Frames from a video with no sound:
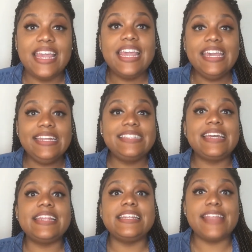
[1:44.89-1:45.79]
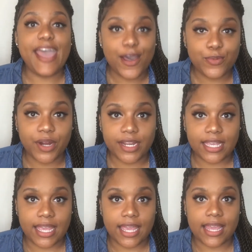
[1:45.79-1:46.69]
It is
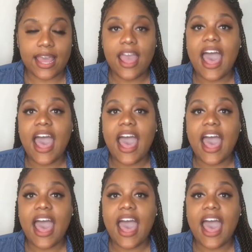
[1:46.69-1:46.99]
networking.